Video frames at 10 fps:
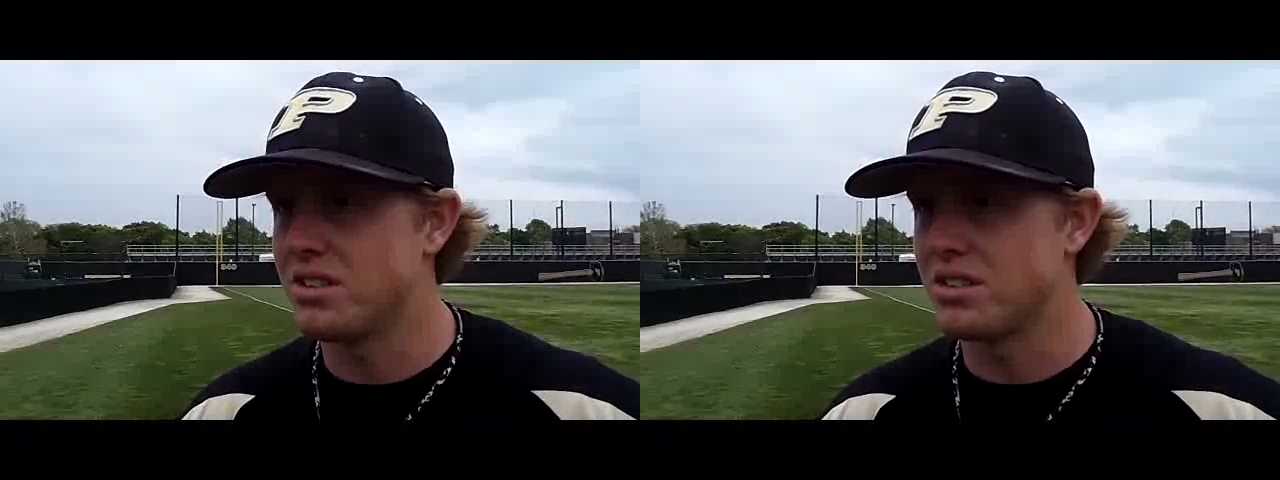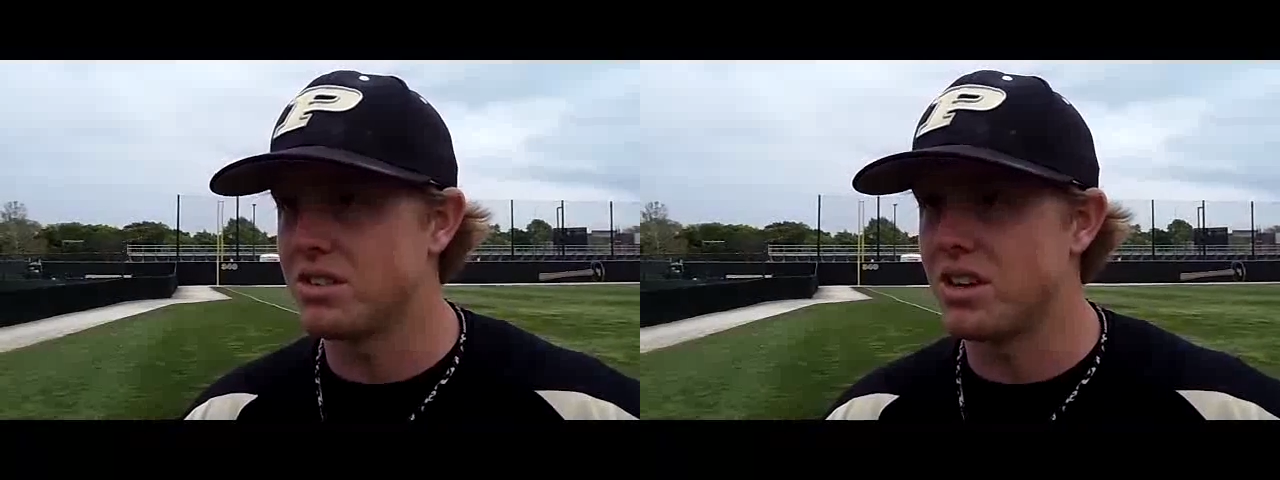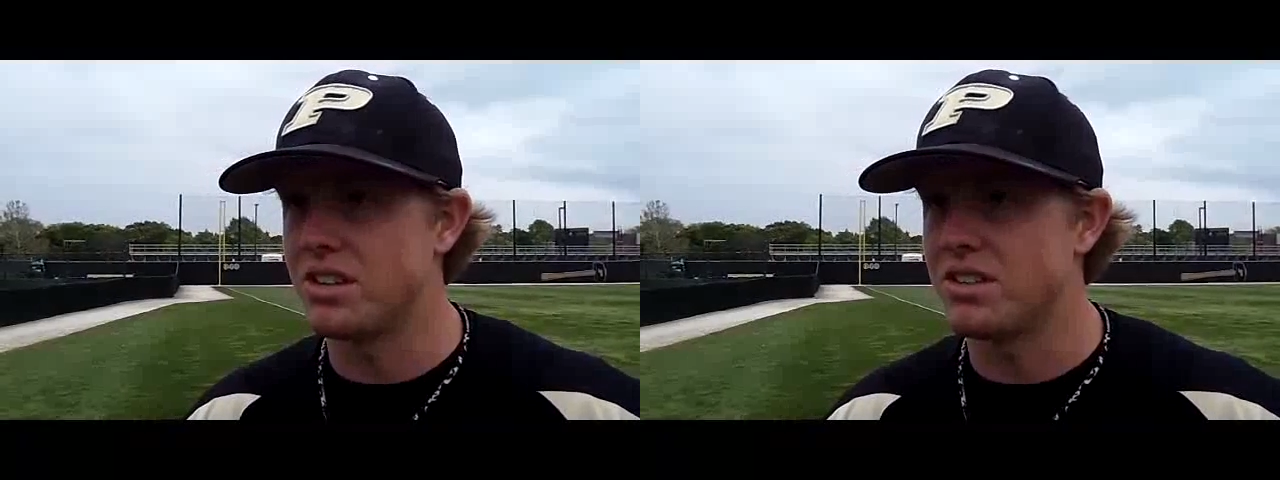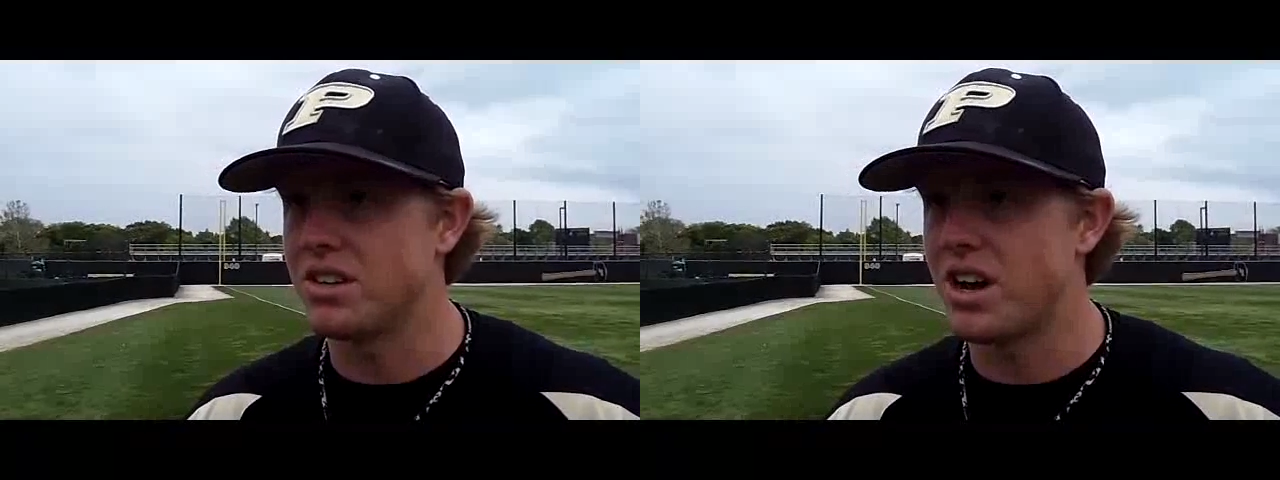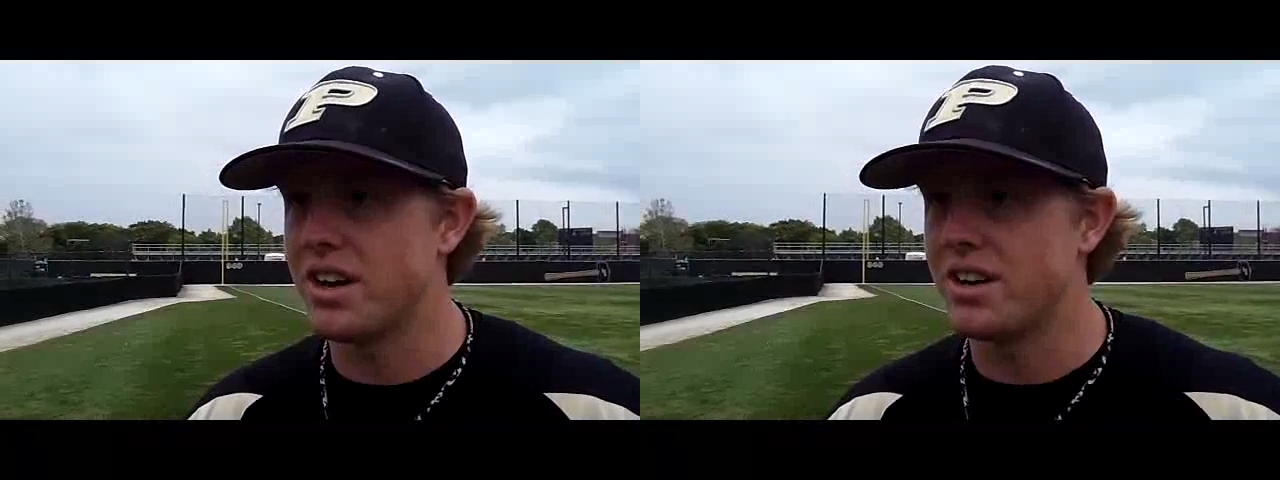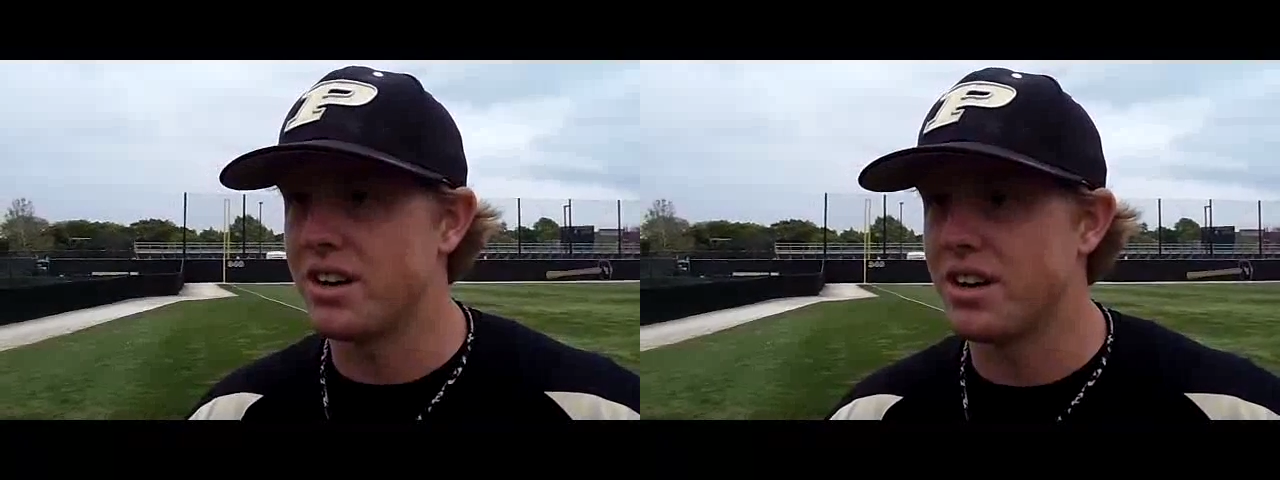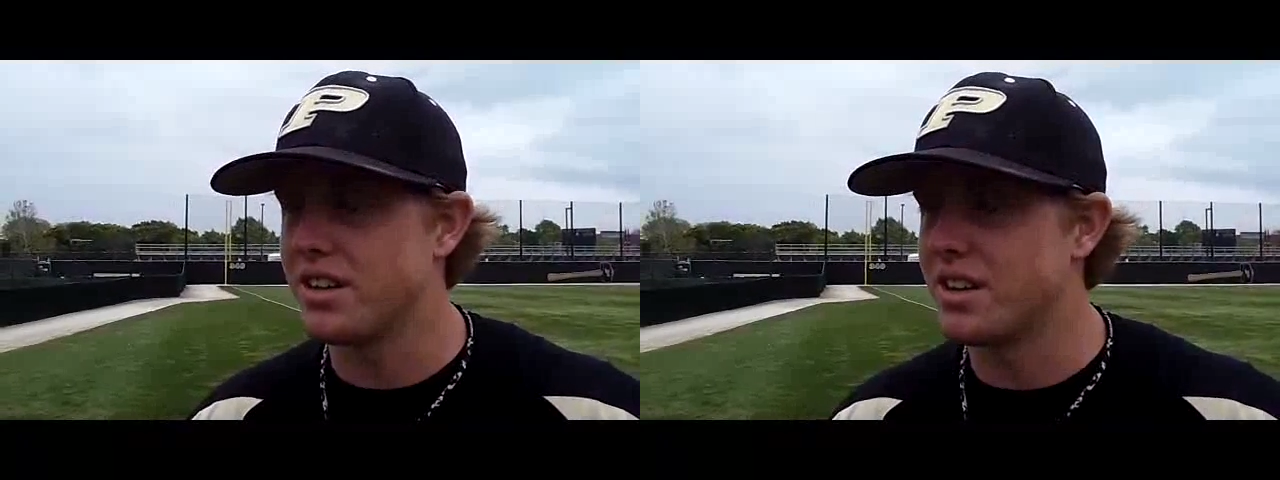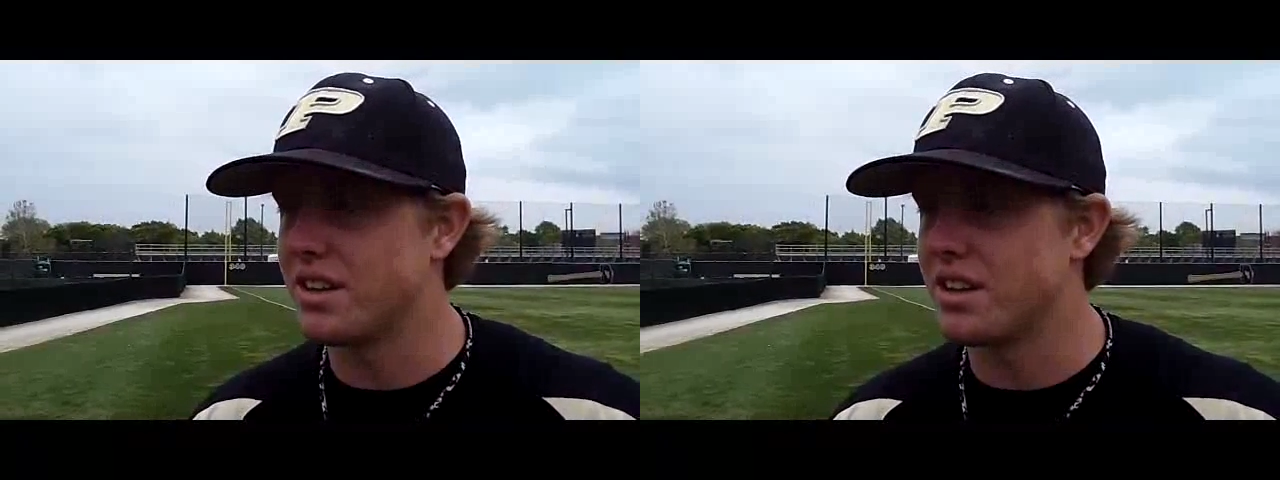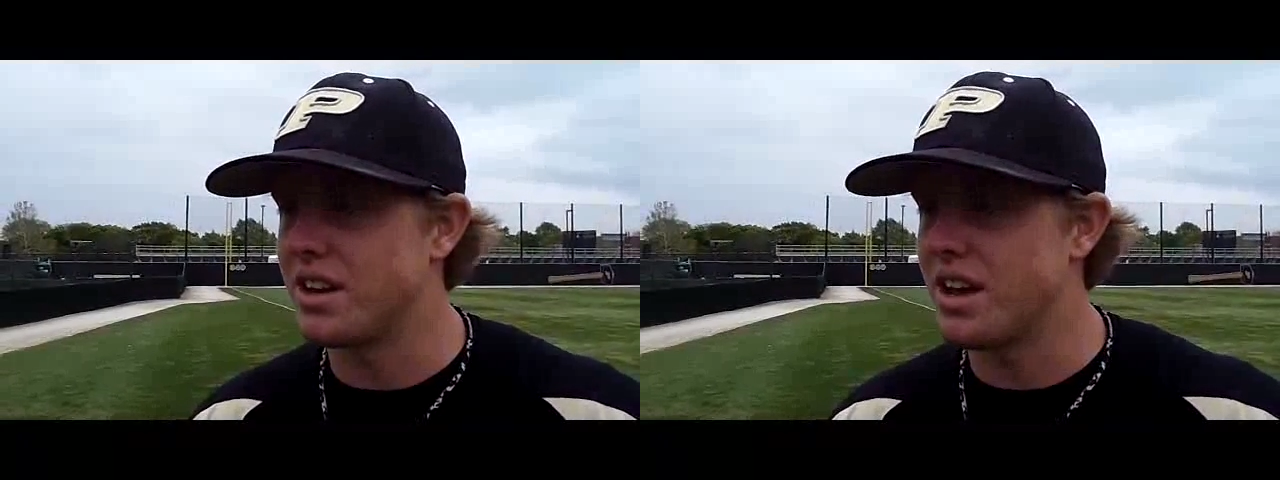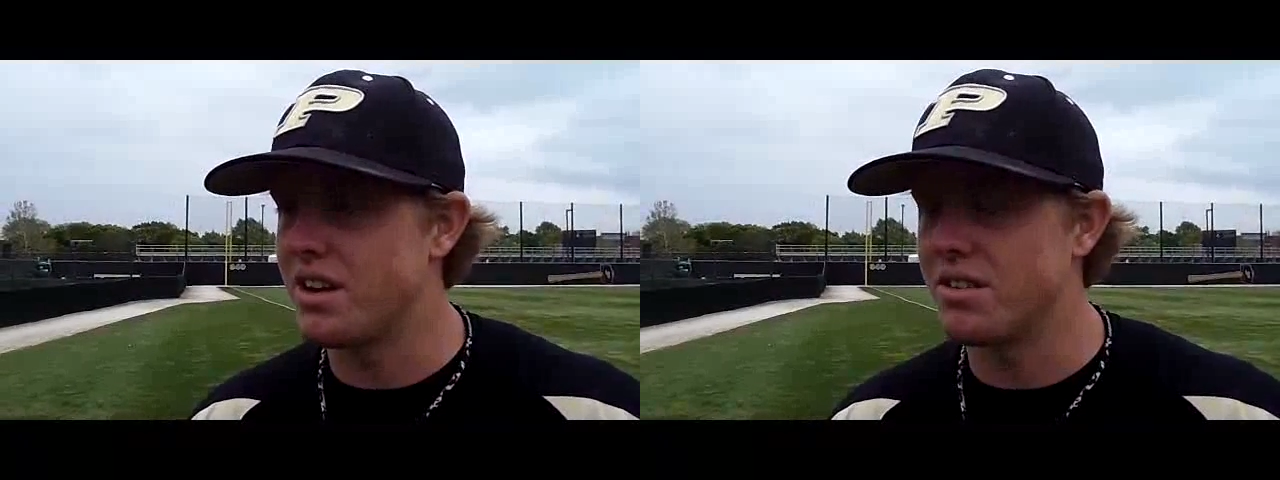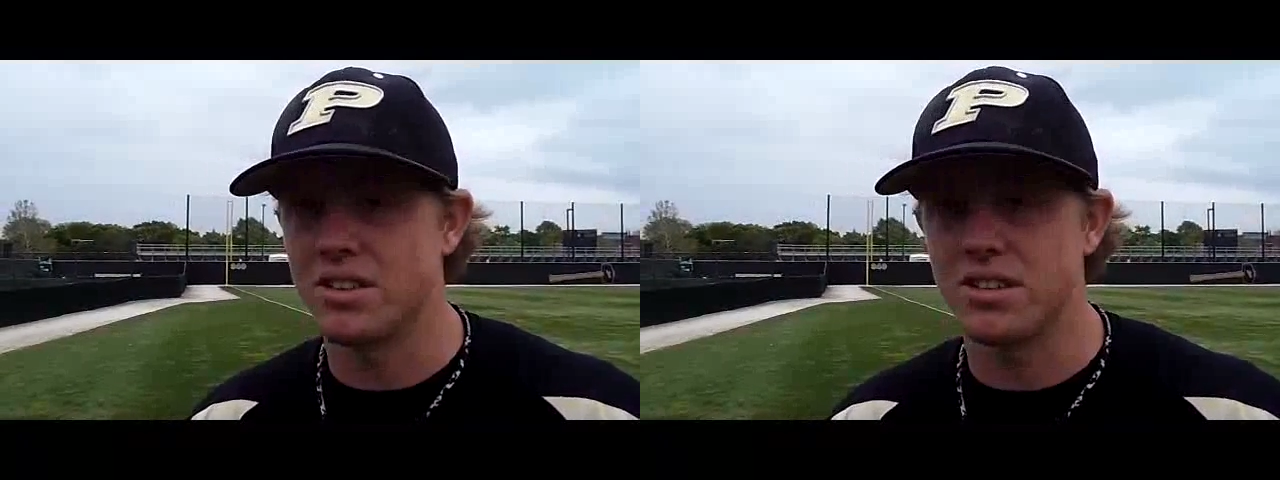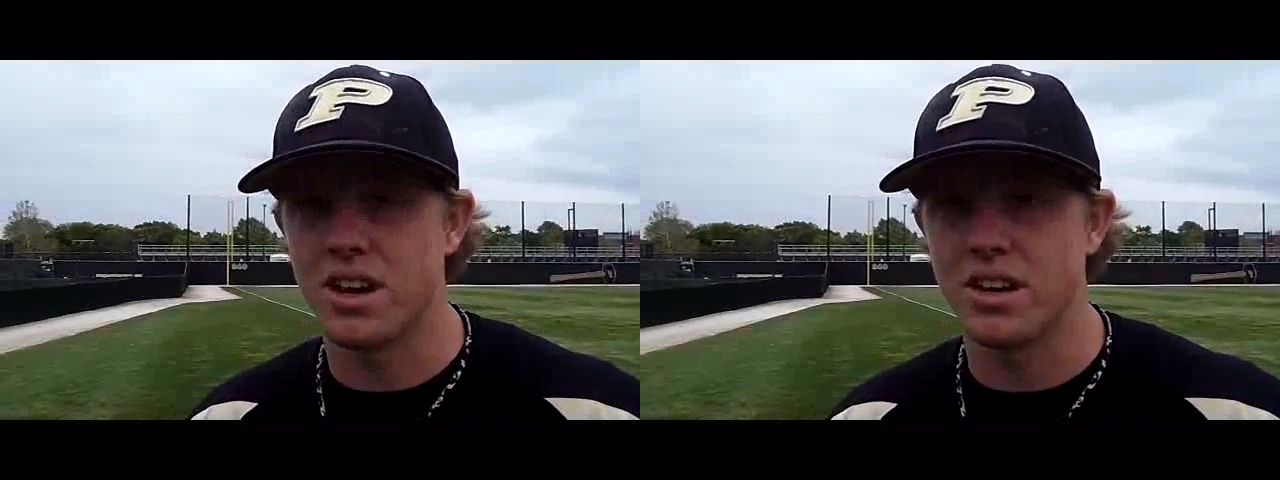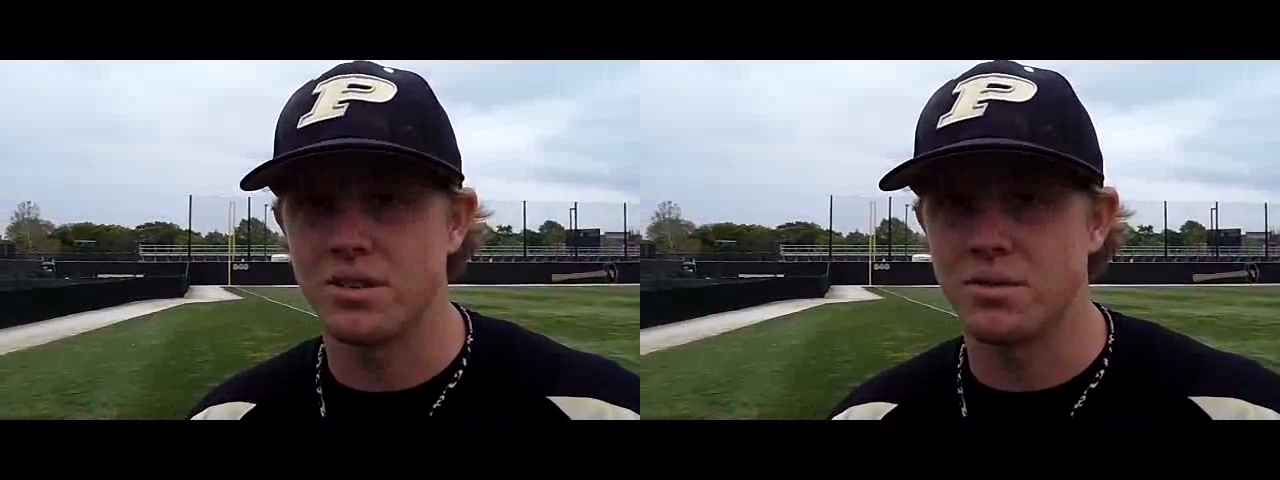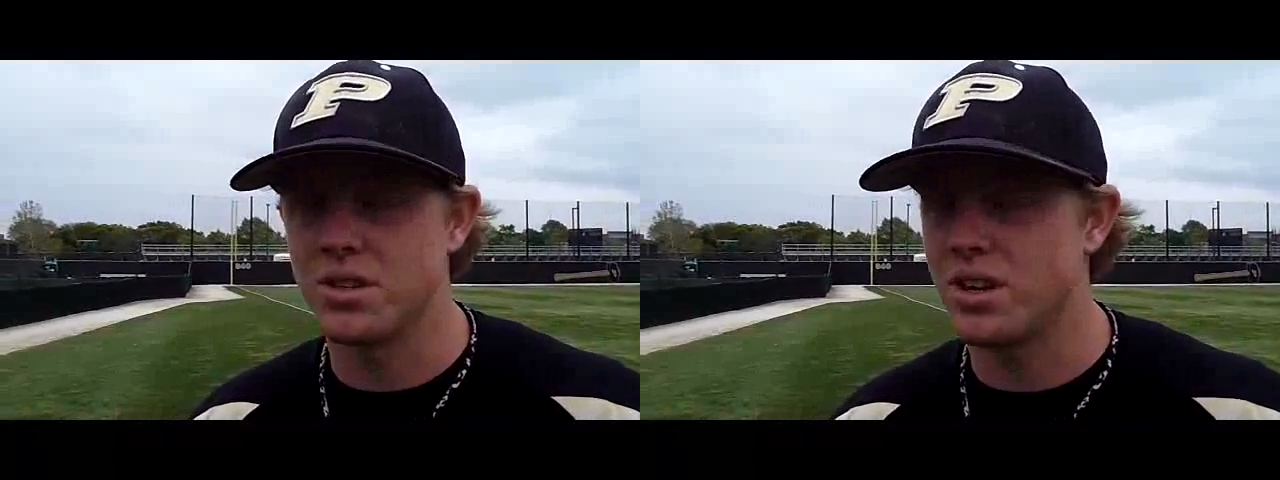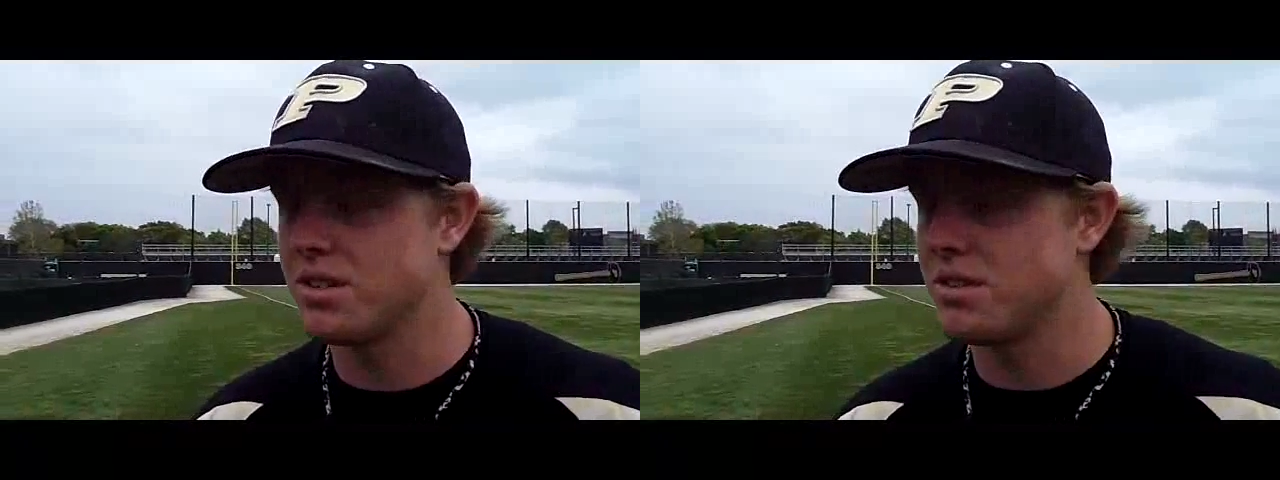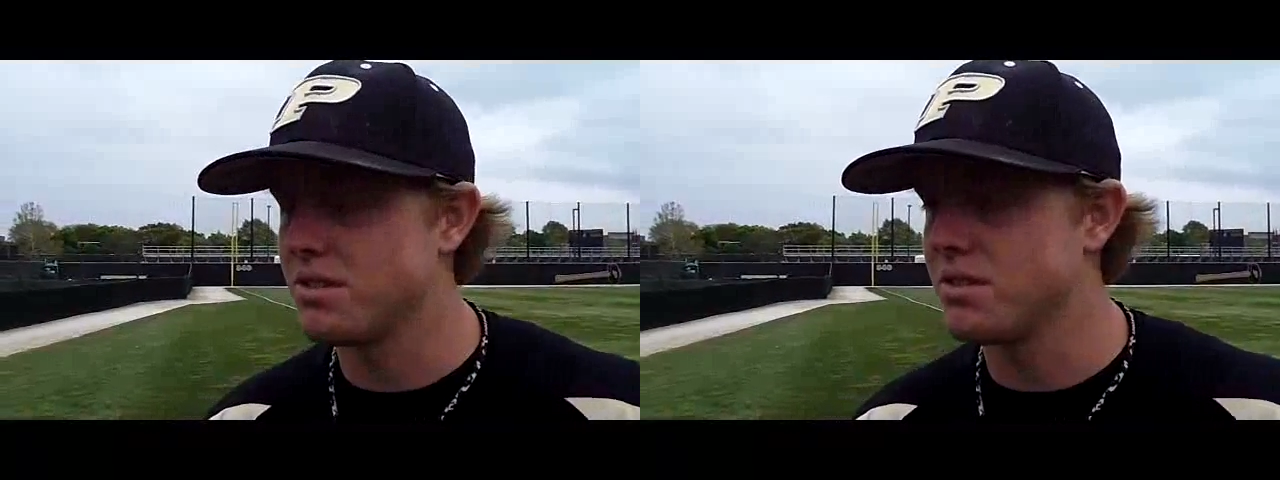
just getting inside and getting ahead on these guys. It was nice.